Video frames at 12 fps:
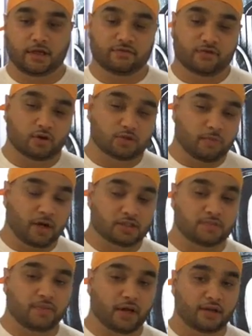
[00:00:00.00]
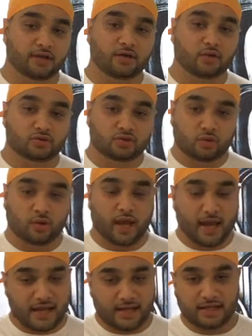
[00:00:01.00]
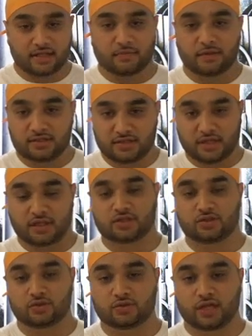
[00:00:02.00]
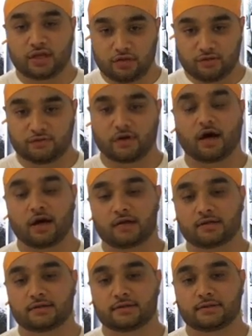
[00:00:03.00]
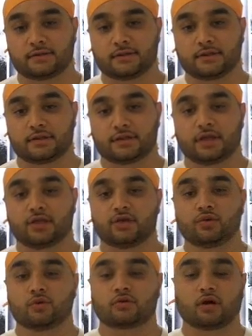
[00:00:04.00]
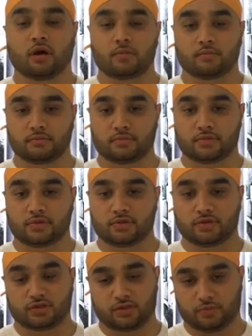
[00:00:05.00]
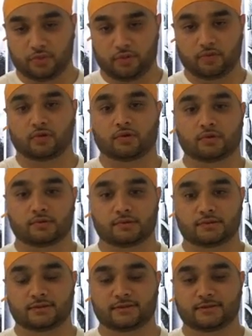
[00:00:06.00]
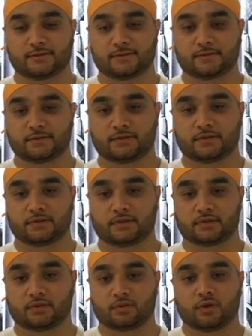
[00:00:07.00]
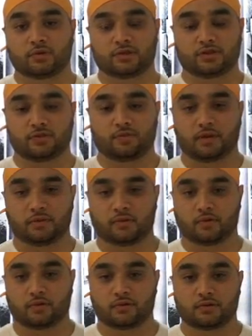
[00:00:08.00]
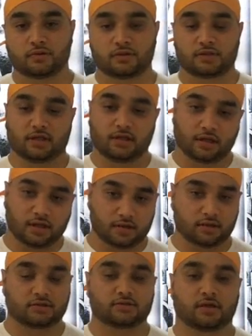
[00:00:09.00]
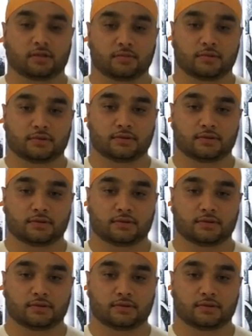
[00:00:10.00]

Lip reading: If those Panj Pyare don't sort any domestic issues that you've got, then you will come to the Supreme Court. What was the Supreme Court? Sri Akal Takht Sahib.